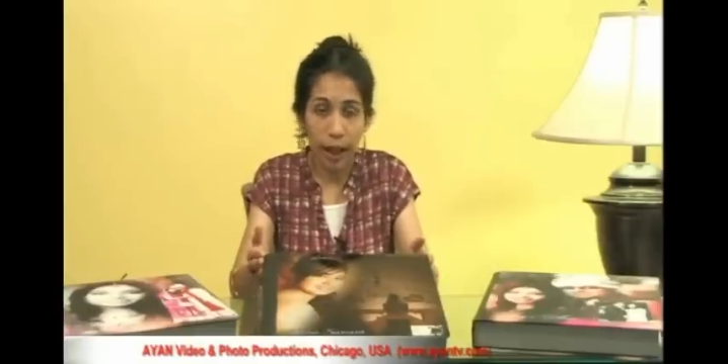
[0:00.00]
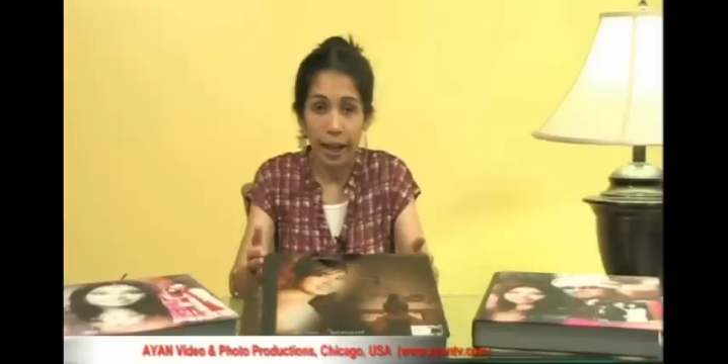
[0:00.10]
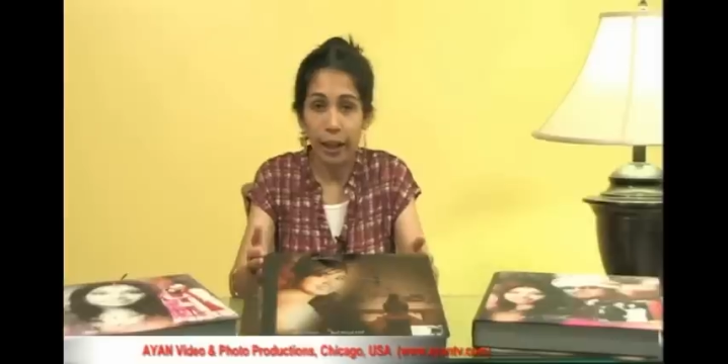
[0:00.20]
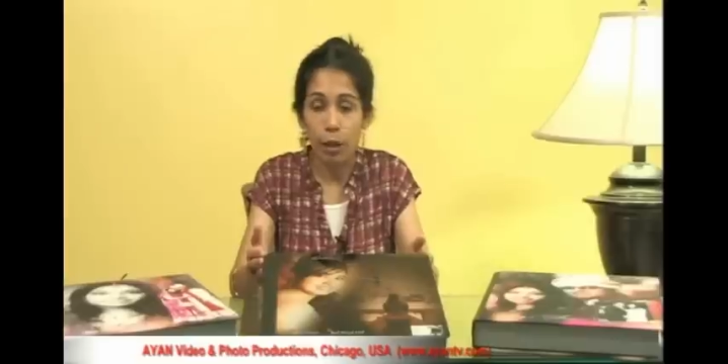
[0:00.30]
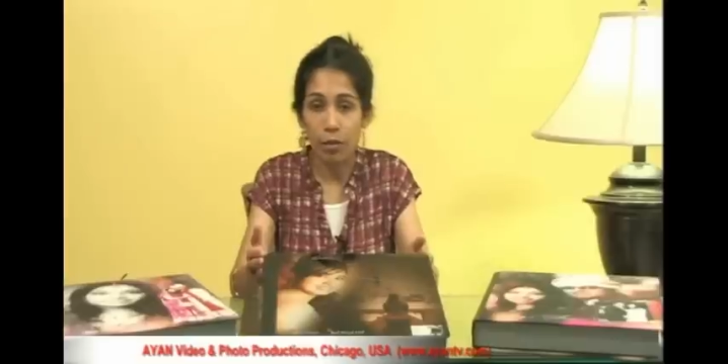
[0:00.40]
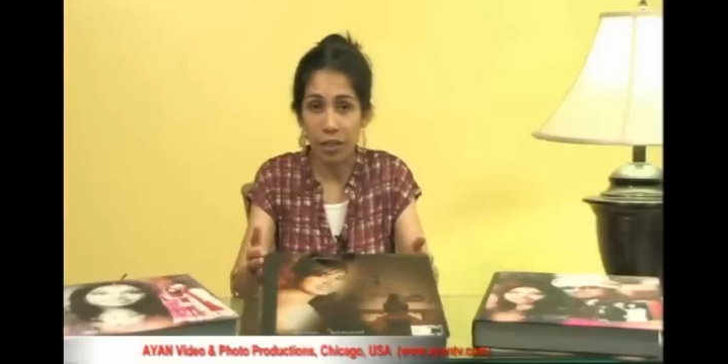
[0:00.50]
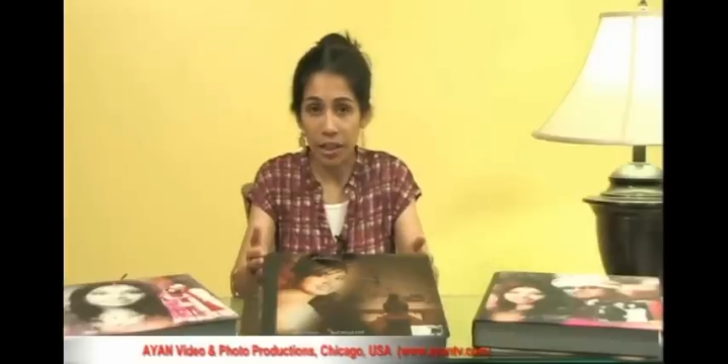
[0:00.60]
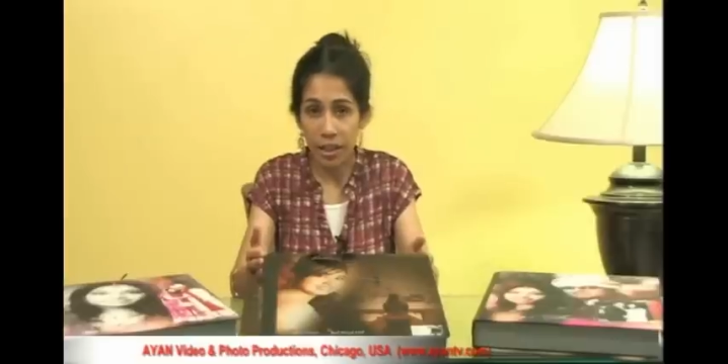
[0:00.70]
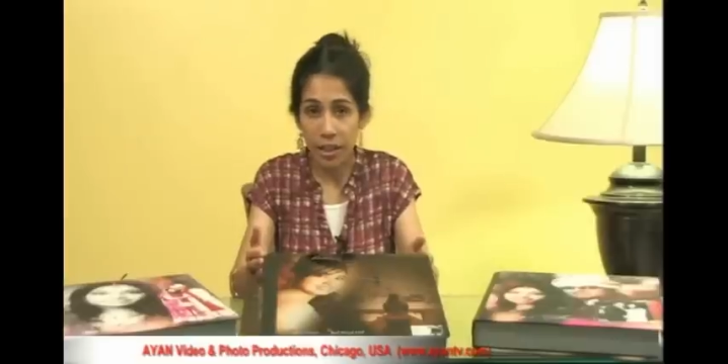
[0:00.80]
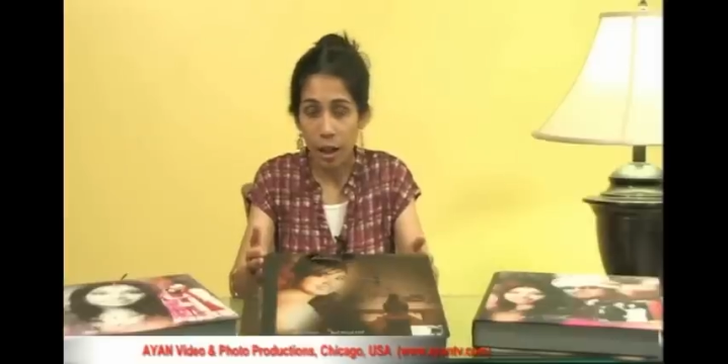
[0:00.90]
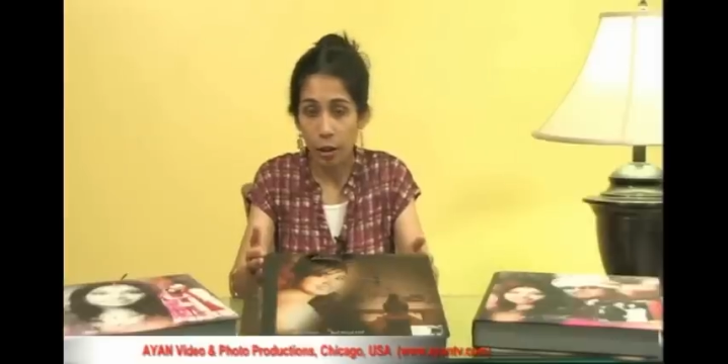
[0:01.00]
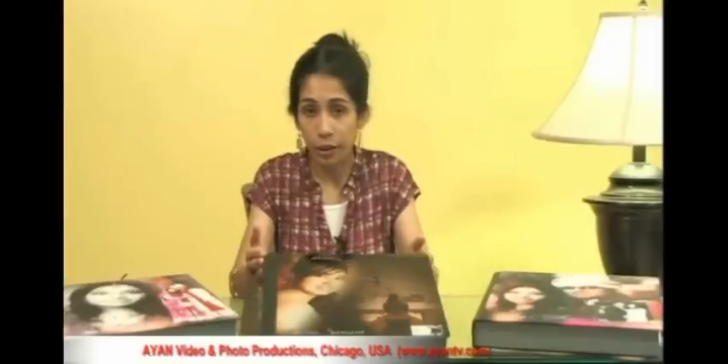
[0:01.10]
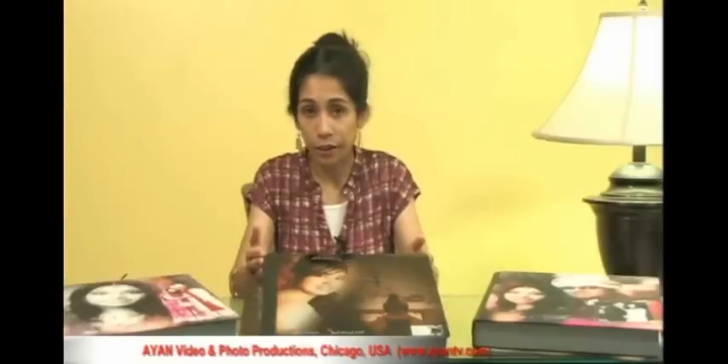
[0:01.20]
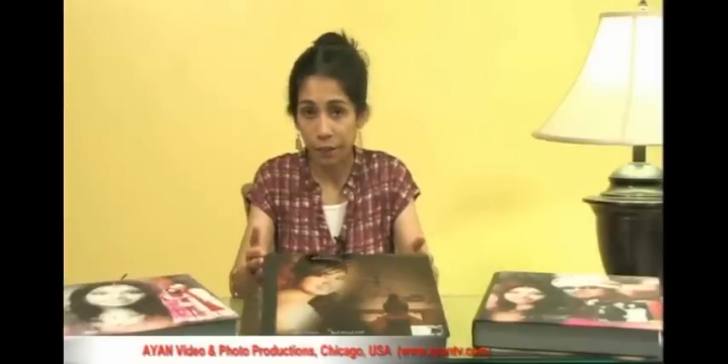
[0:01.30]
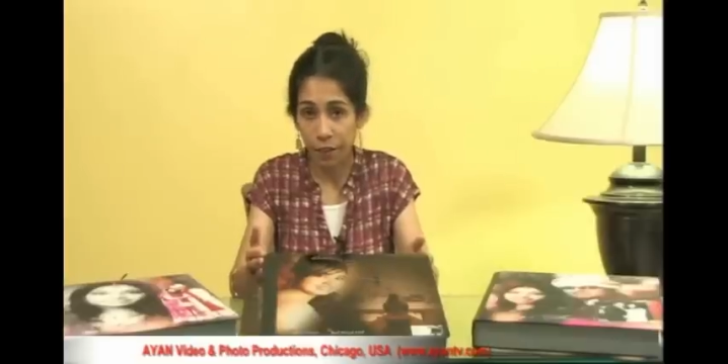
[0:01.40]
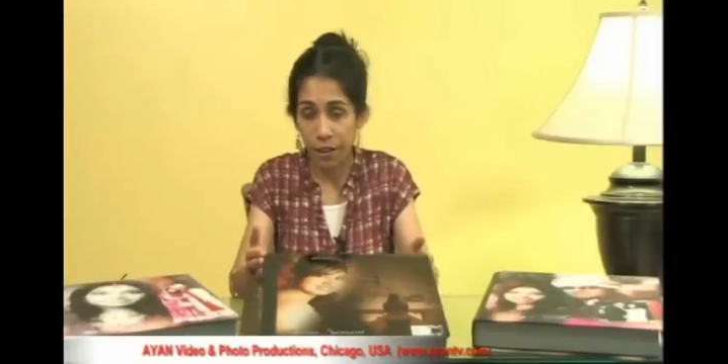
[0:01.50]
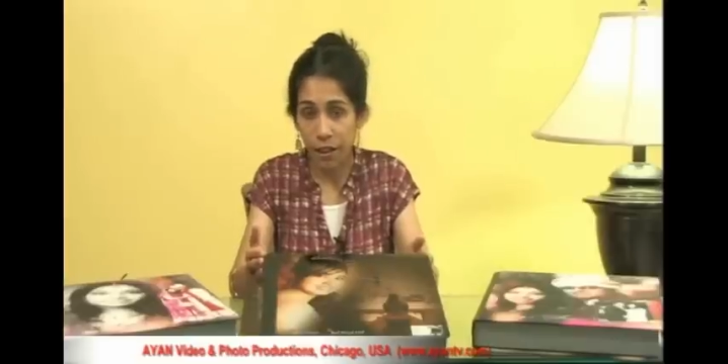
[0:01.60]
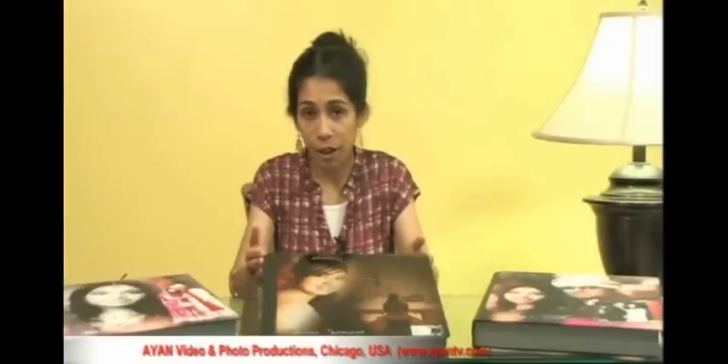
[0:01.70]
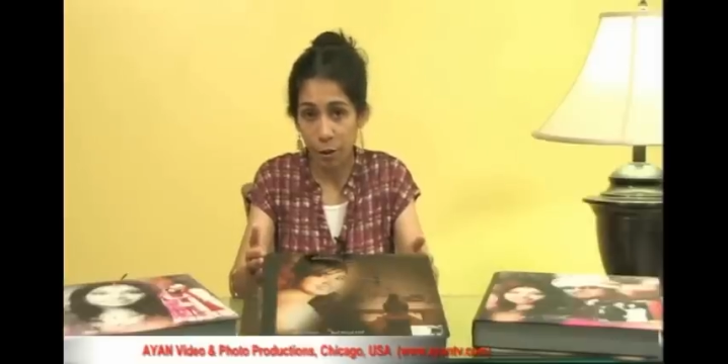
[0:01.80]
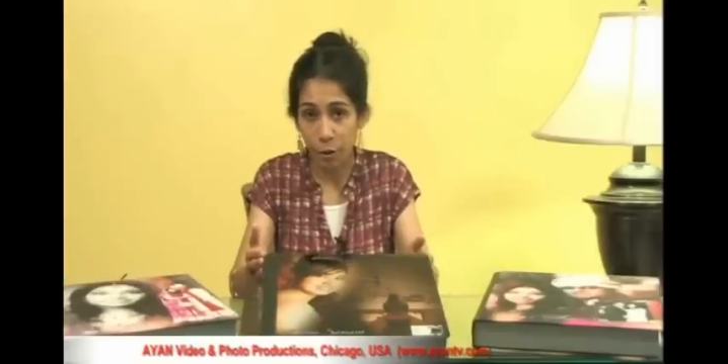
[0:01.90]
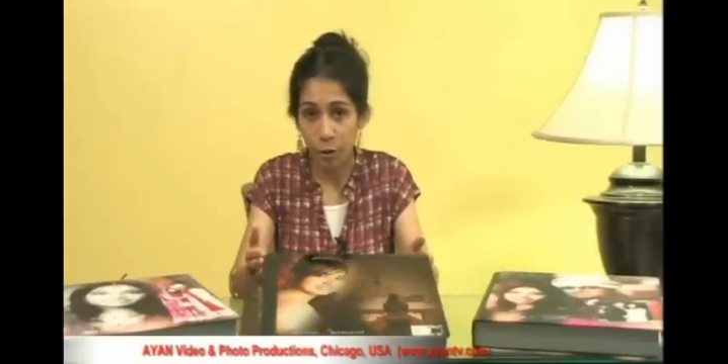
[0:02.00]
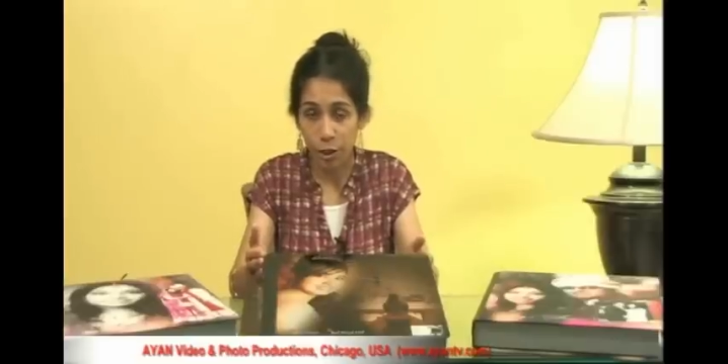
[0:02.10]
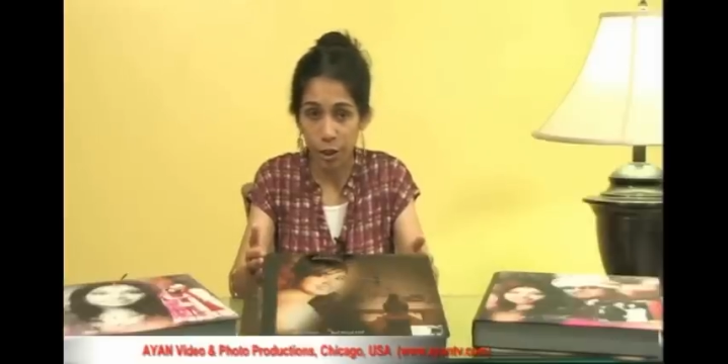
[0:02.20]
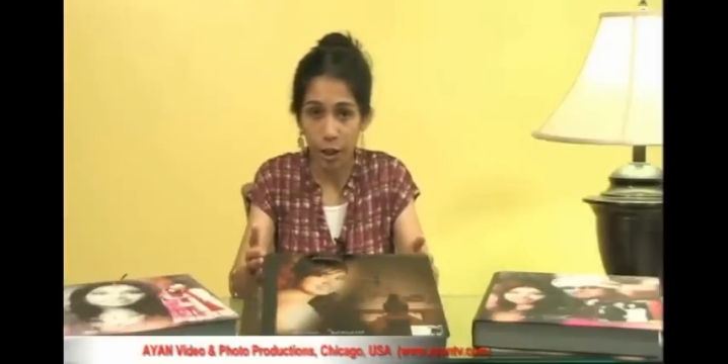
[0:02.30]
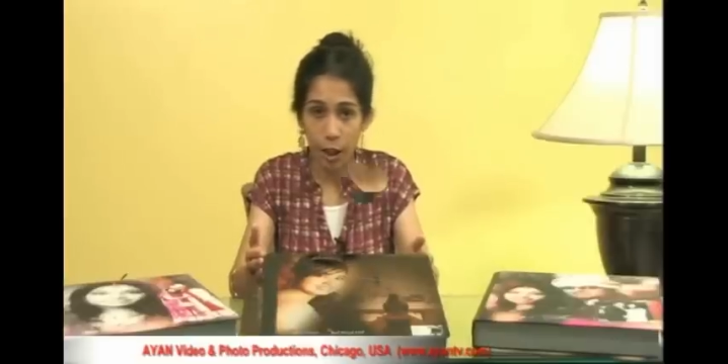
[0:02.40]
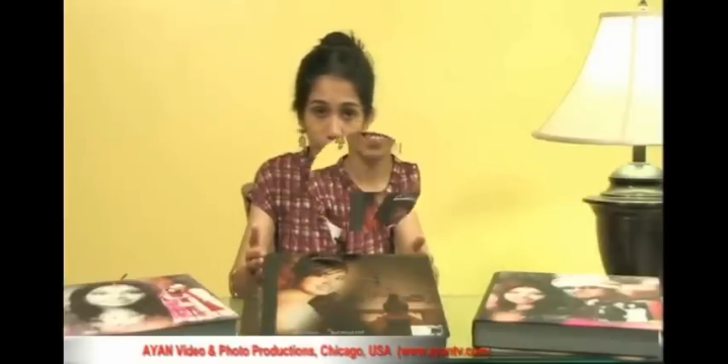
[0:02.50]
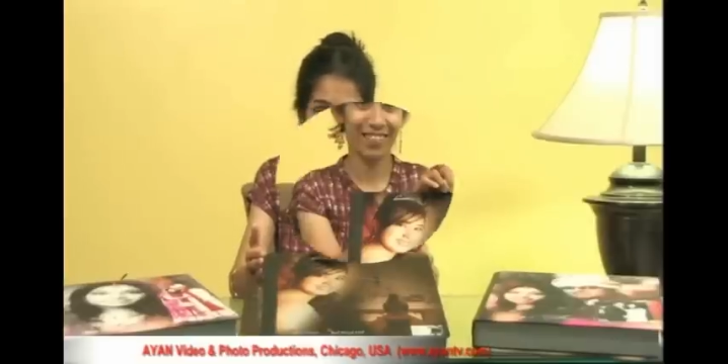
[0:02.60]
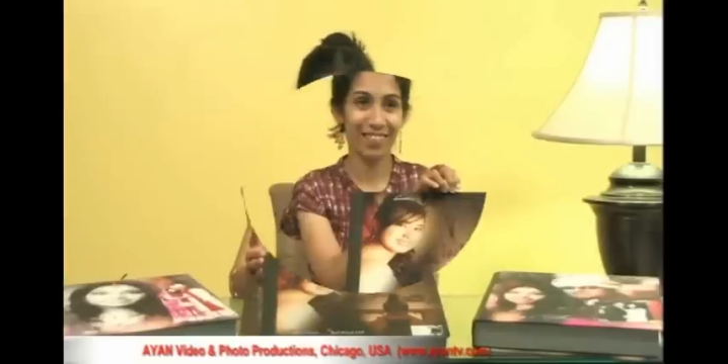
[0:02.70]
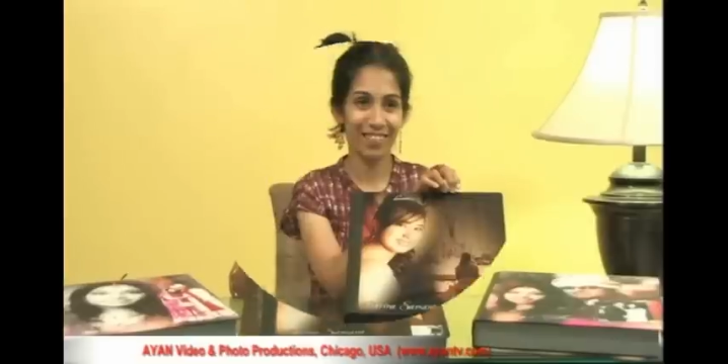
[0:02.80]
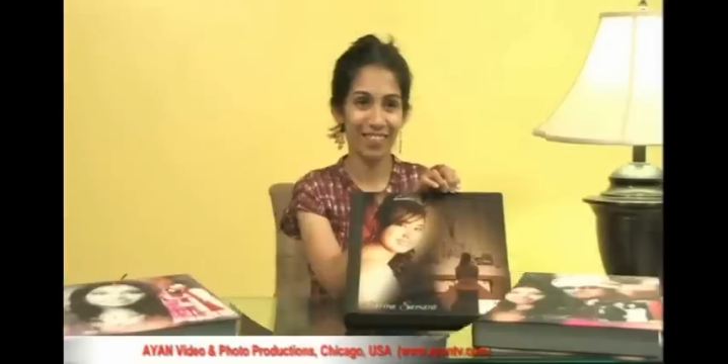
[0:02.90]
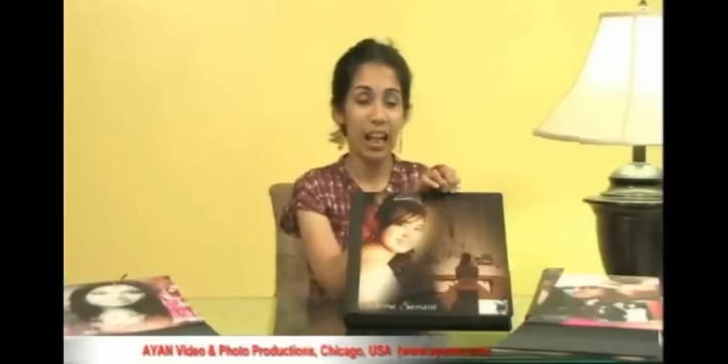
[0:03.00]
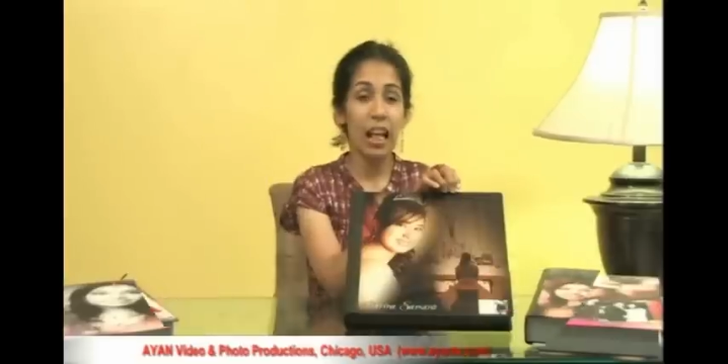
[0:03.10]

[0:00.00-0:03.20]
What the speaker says: and how these are different than other traditional albums.